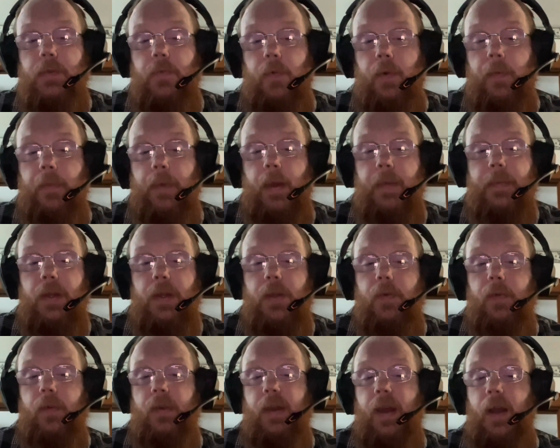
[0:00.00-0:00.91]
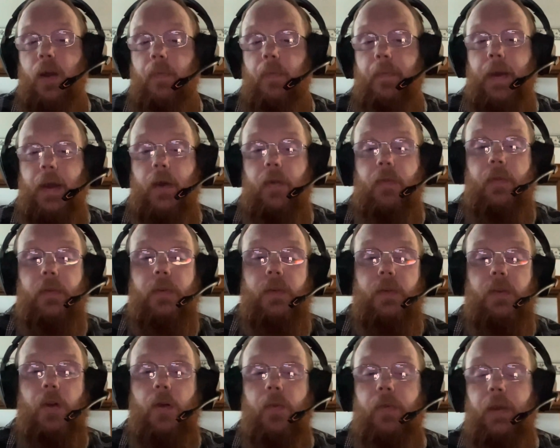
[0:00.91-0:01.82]
where maybe you can help out and
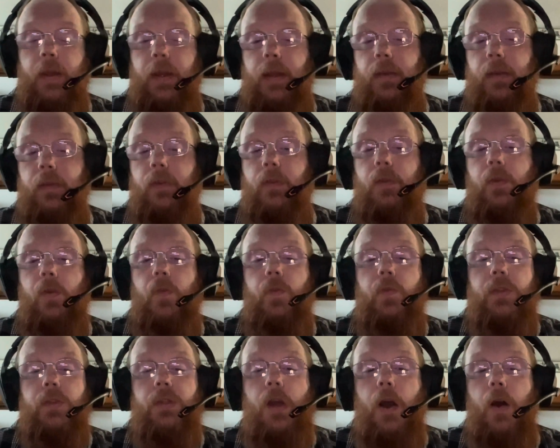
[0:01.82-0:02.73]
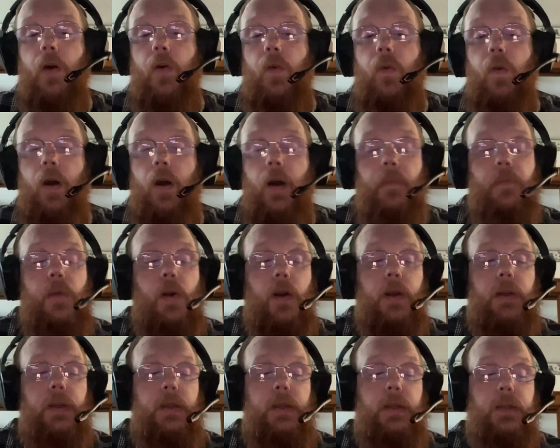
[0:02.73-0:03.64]
donate, do so. I'm
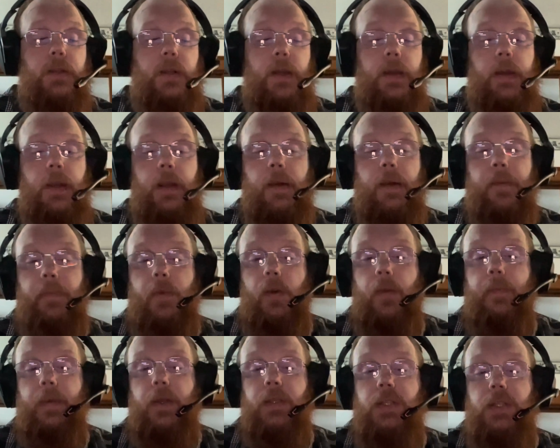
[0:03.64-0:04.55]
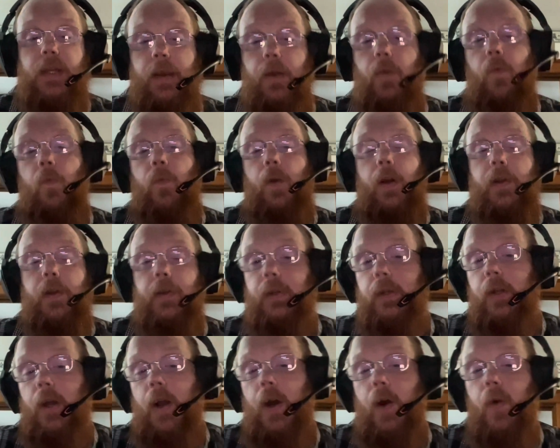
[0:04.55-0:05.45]
not going to sit here and put on my channel where to
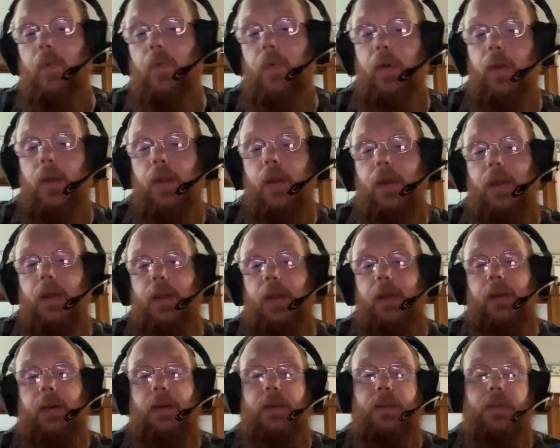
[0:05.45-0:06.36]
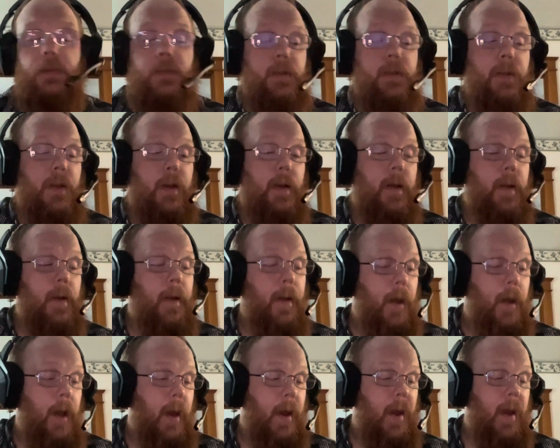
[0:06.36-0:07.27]
go, because
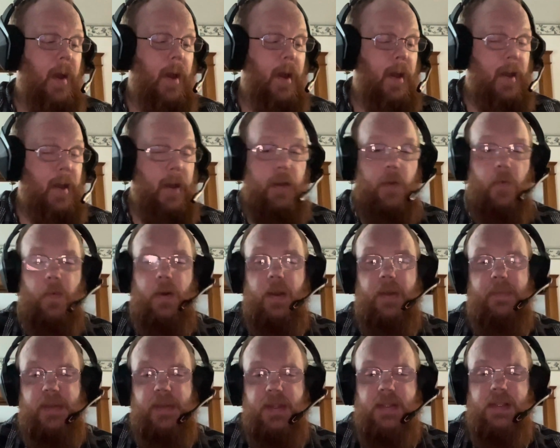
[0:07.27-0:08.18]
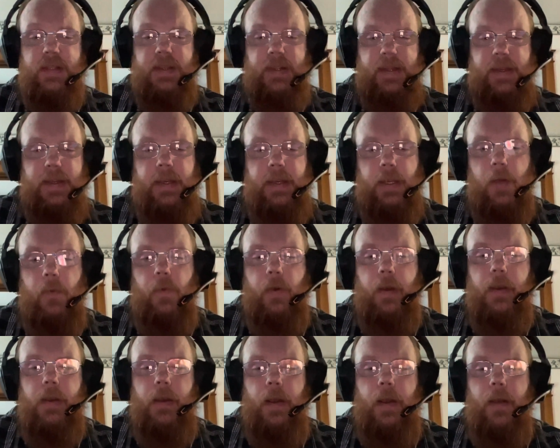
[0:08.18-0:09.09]
I don't want to mislead
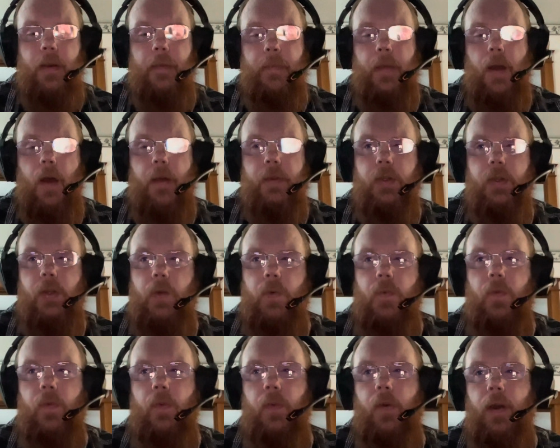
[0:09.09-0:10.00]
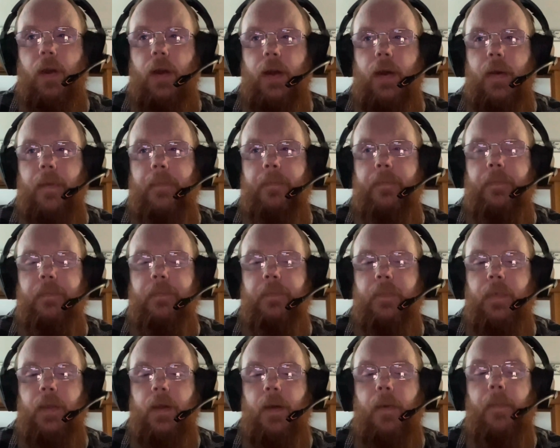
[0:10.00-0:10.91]
anyone, and I'm not too
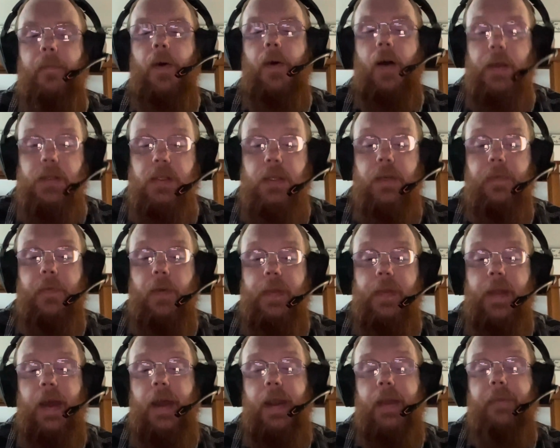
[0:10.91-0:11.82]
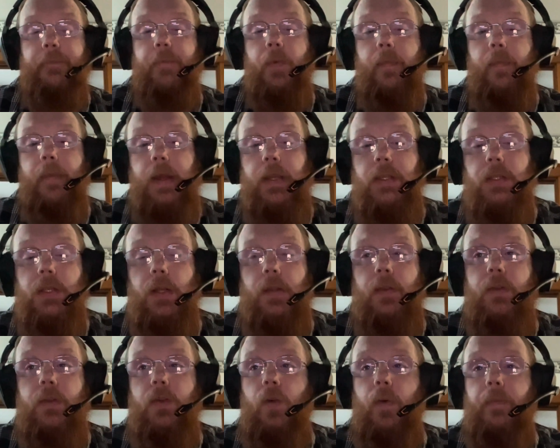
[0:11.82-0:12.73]
positive on that information.
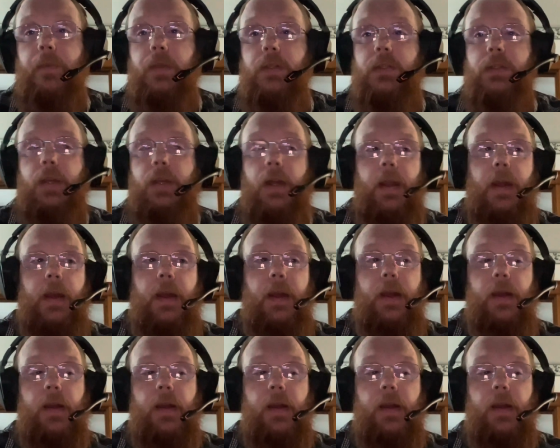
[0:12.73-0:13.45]
So I'm just going to